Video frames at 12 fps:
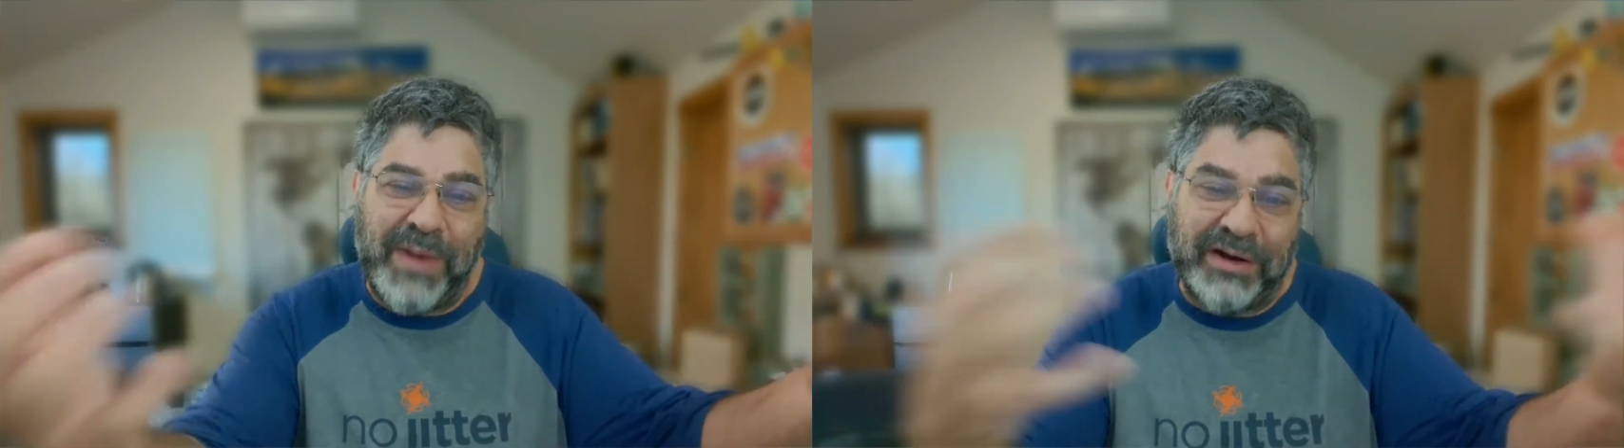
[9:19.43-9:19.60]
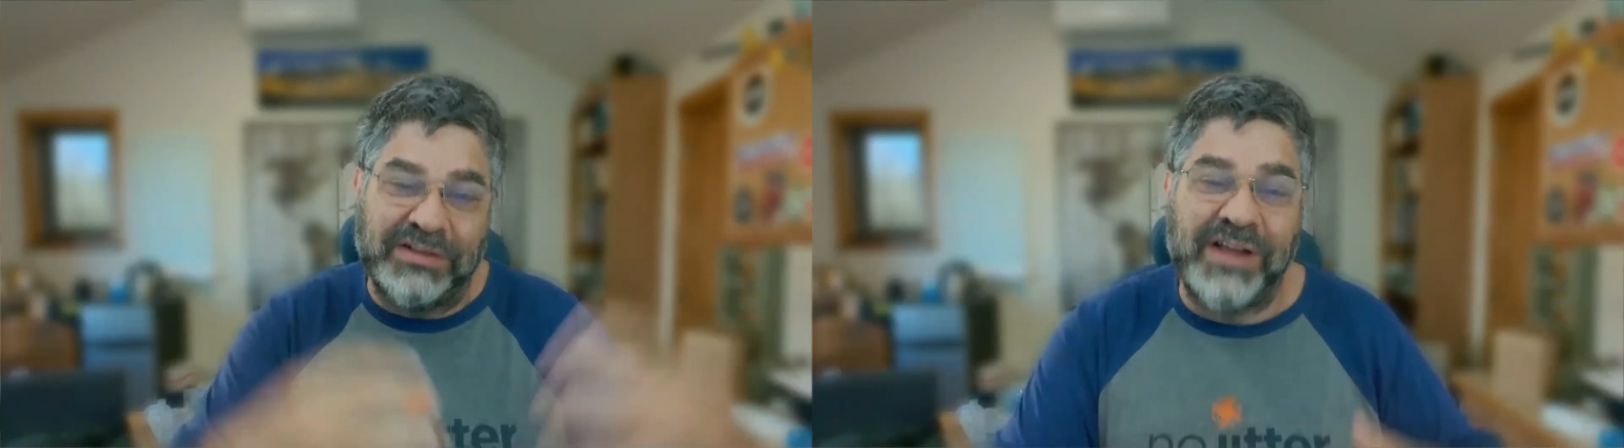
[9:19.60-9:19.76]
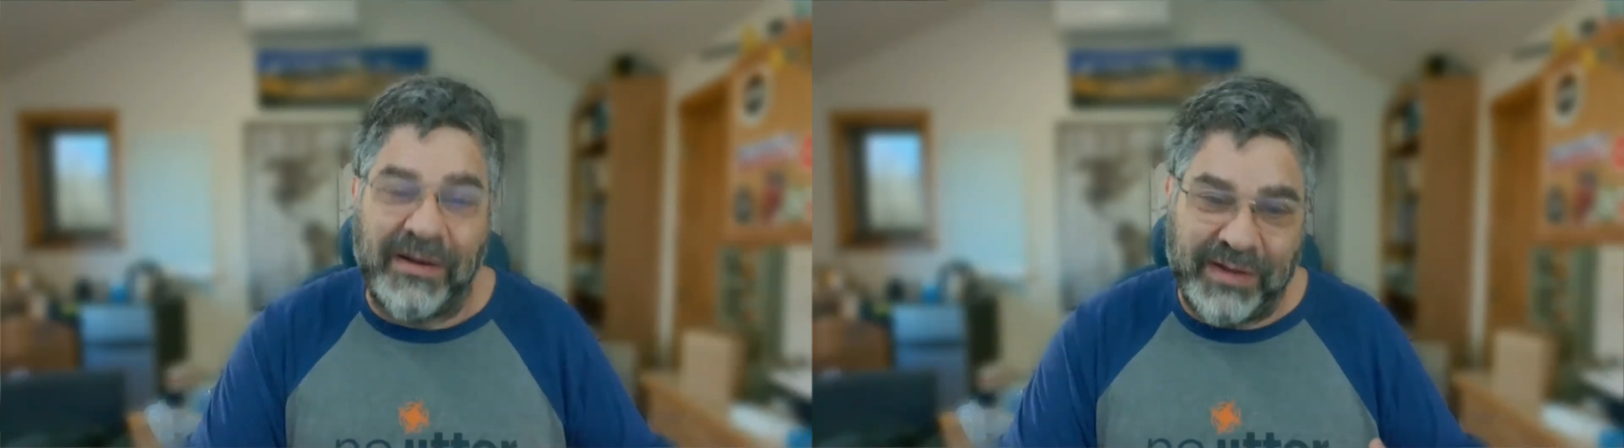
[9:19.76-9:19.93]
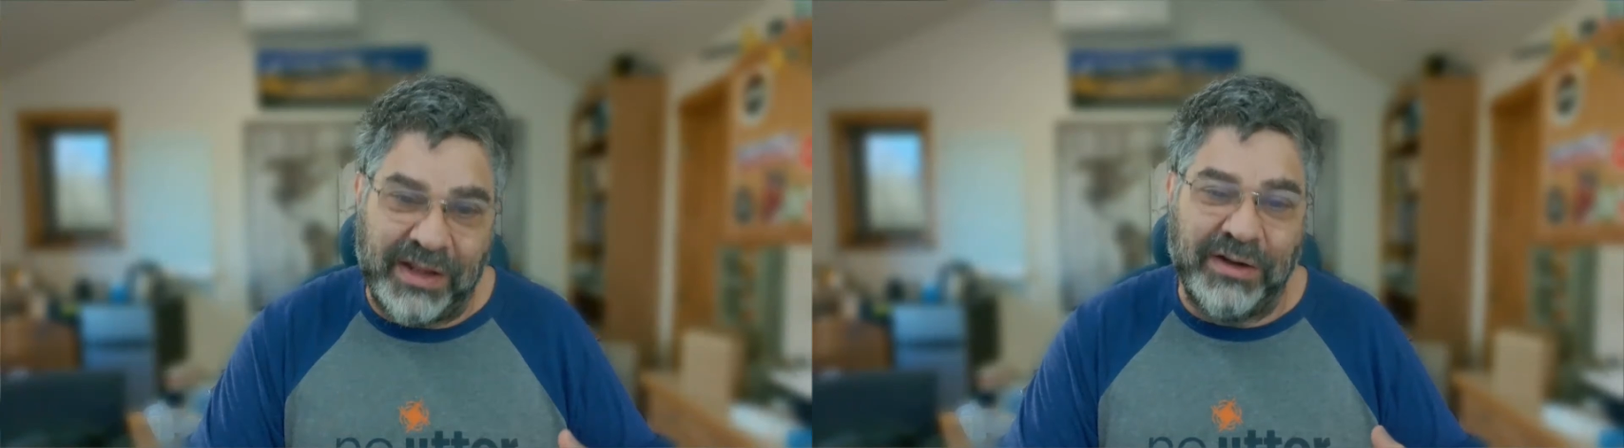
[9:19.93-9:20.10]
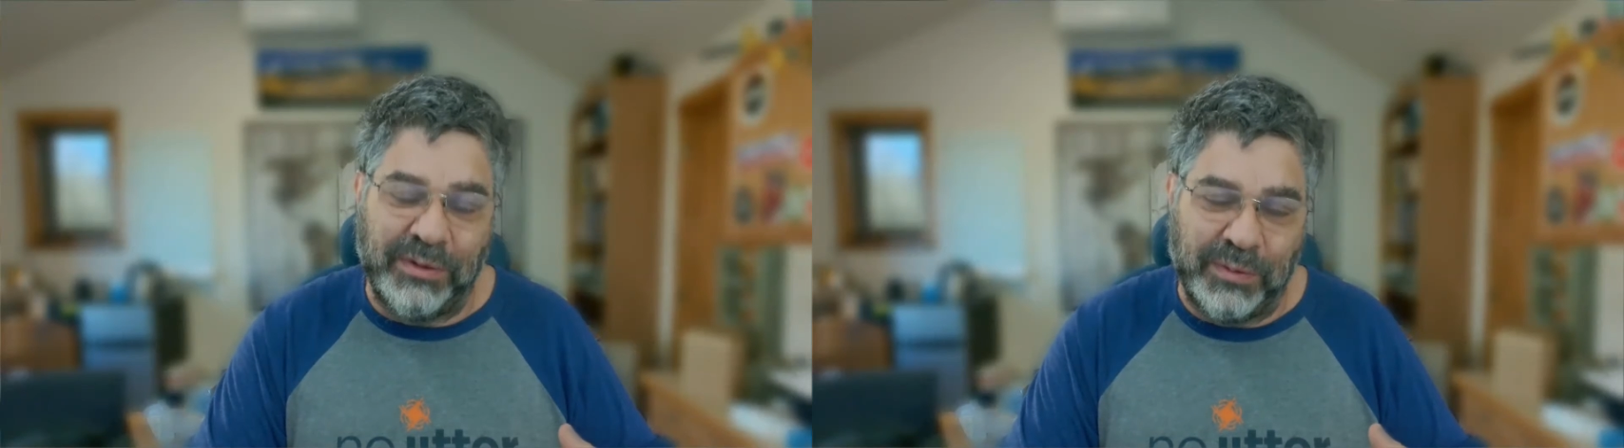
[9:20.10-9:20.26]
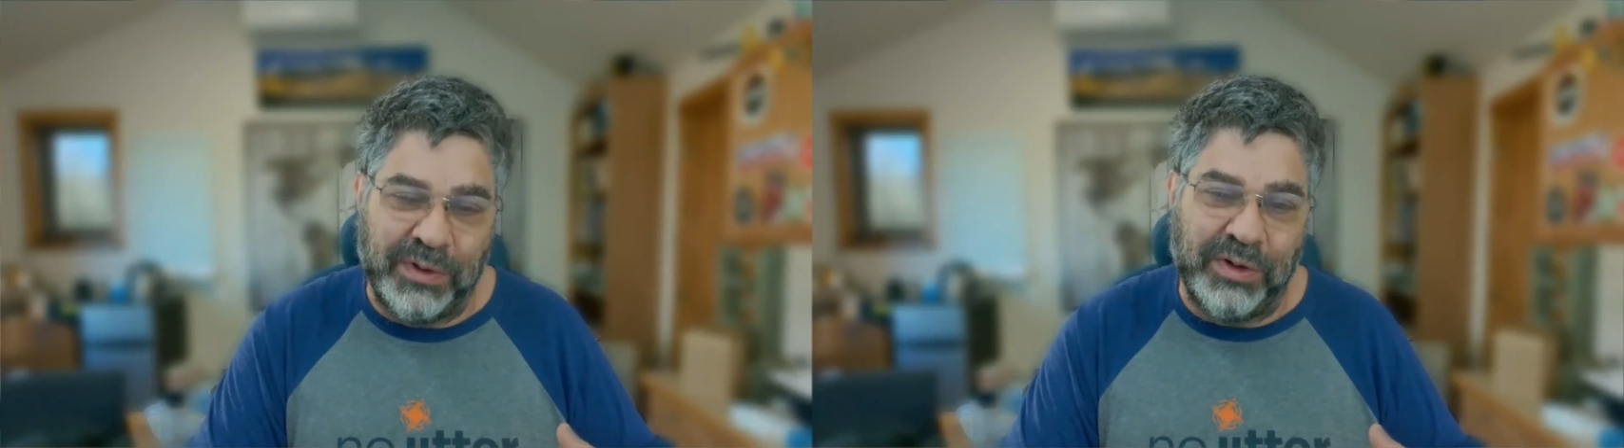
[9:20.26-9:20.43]
Microsoft
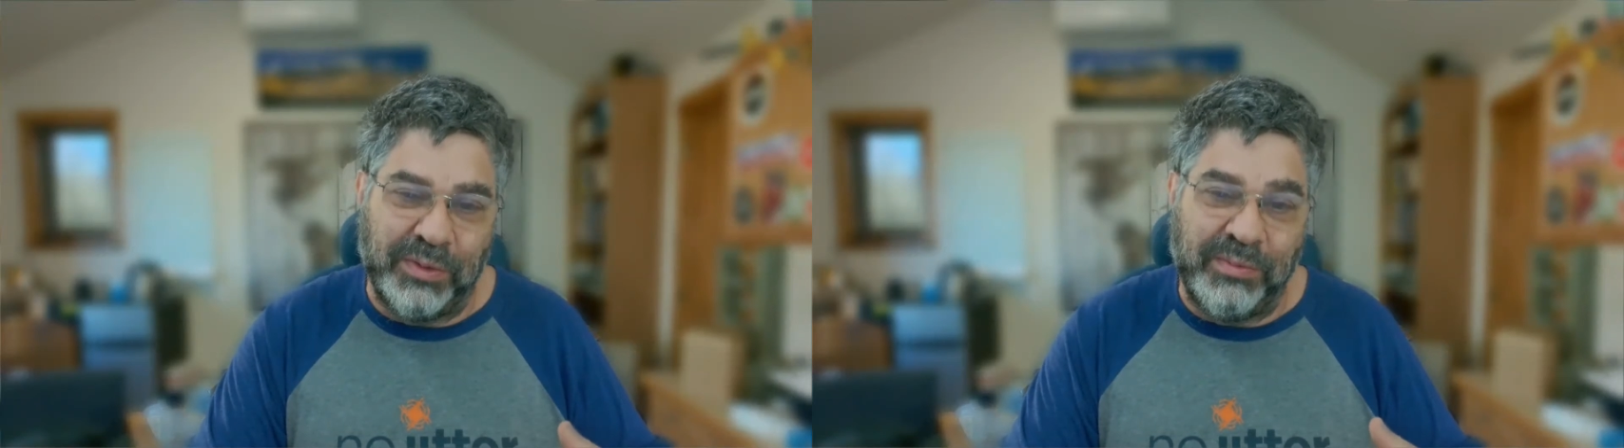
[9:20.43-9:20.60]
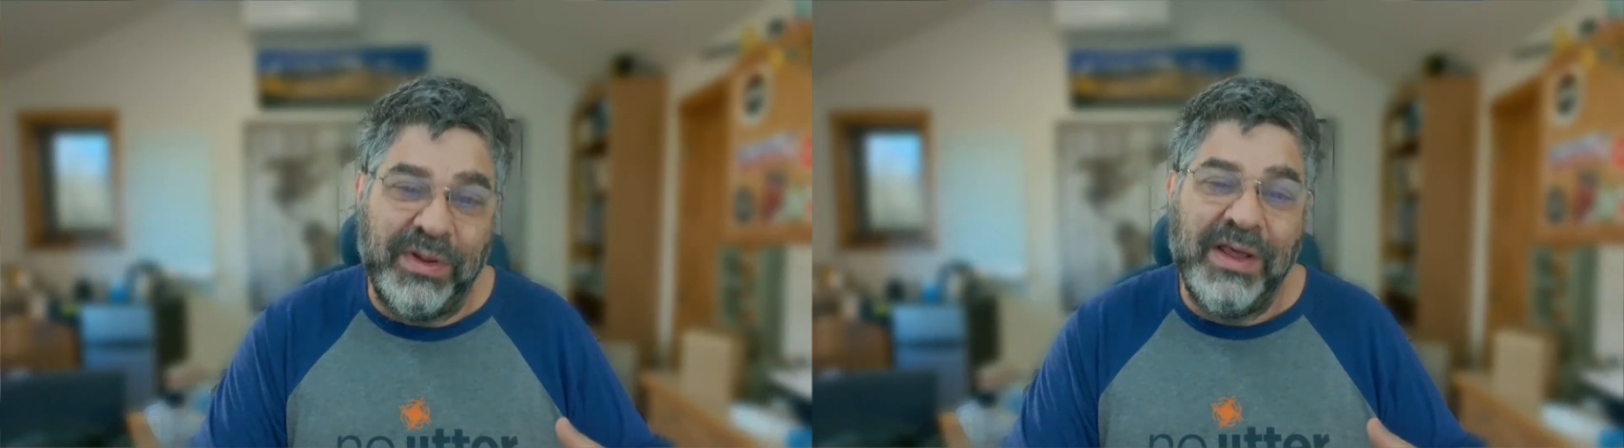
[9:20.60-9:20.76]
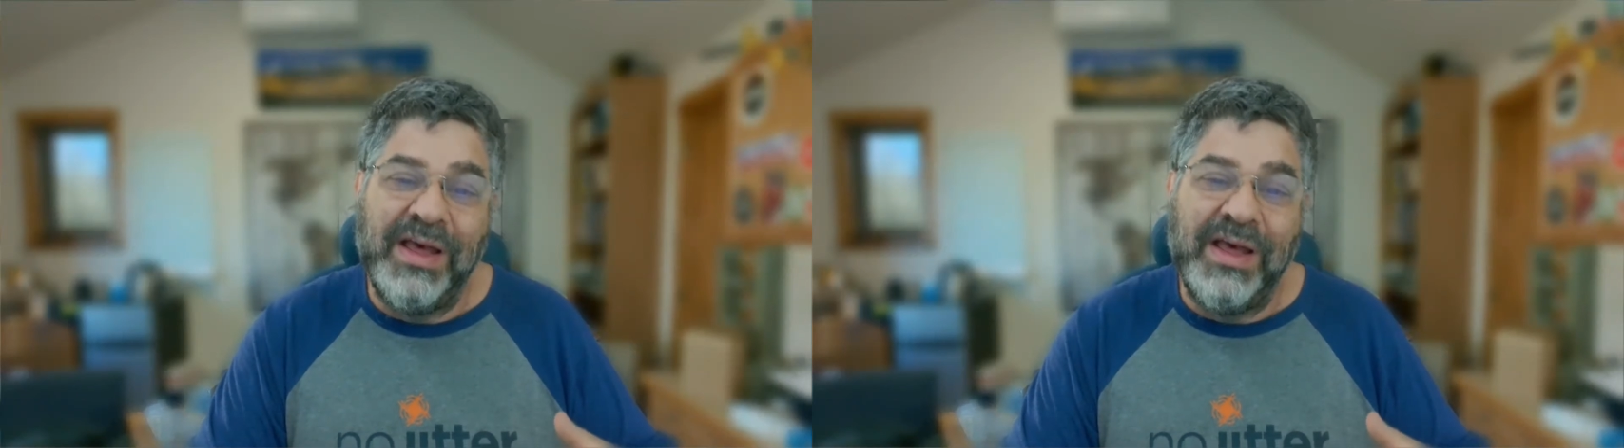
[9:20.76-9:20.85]
into the room.